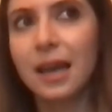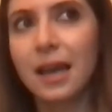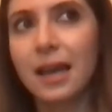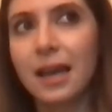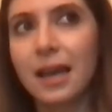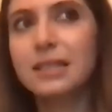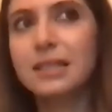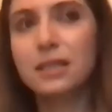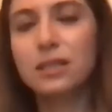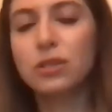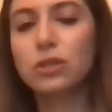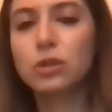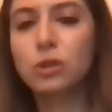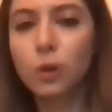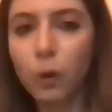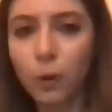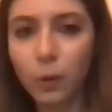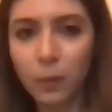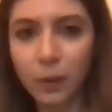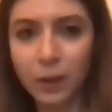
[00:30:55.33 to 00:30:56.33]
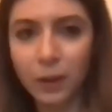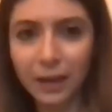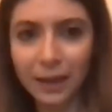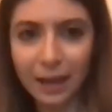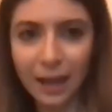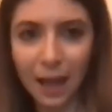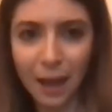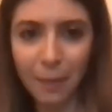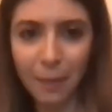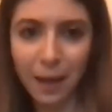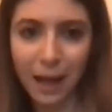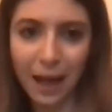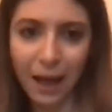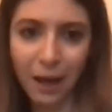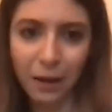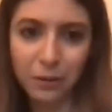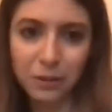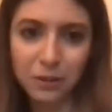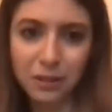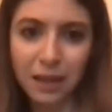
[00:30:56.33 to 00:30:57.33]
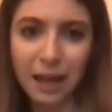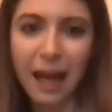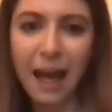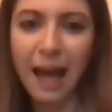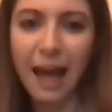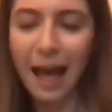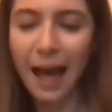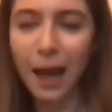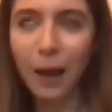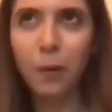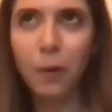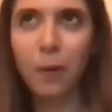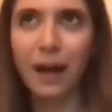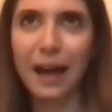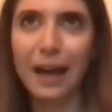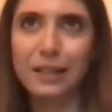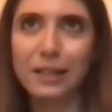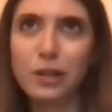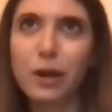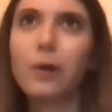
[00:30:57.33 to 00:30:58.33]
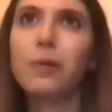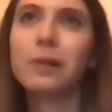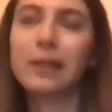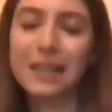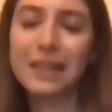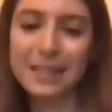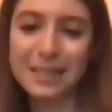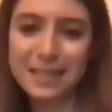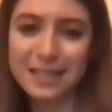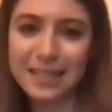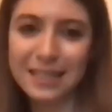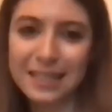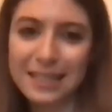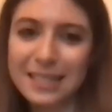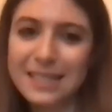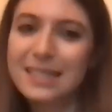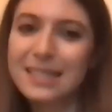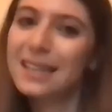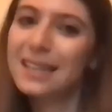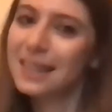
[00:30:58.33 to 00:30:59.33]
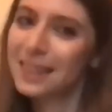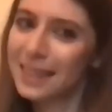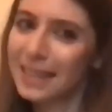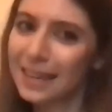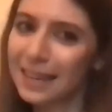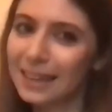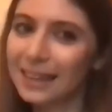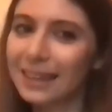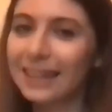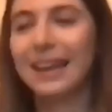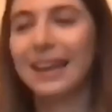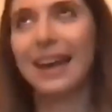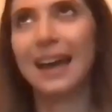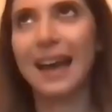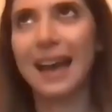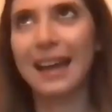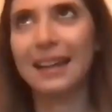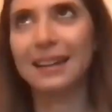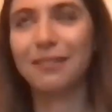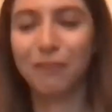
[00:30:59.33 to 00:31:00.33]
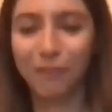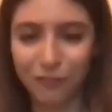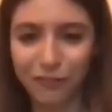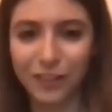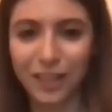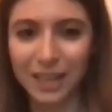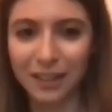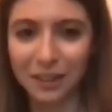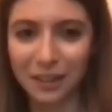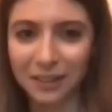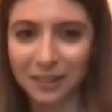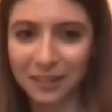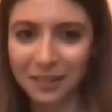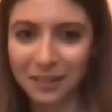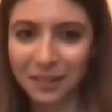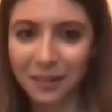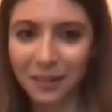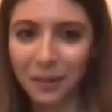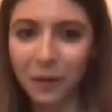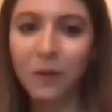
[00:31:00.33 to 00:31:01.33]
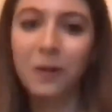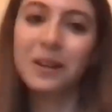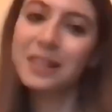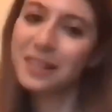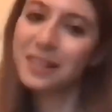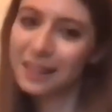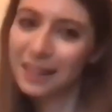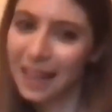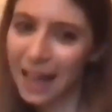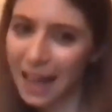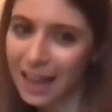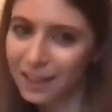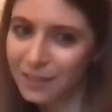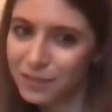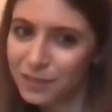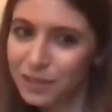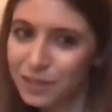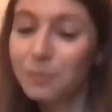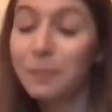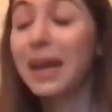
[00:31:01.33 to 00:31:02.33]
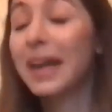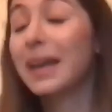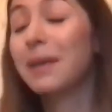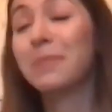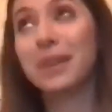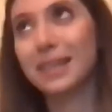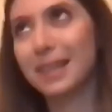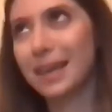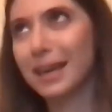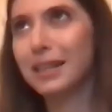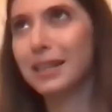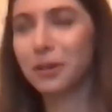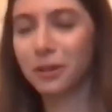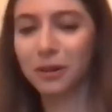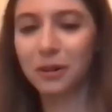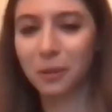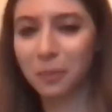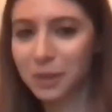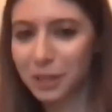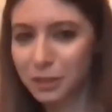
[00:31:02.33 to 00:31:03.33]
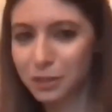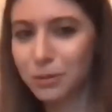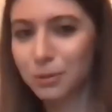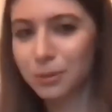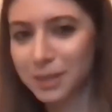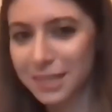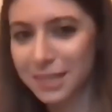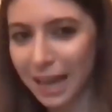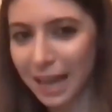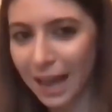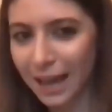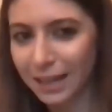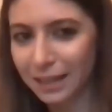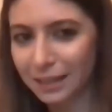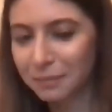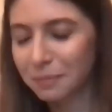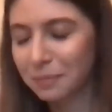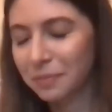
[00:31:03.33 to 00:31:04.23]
it's a story about how adolescents think and feel, or their lives. Maybe they don't commit suicide,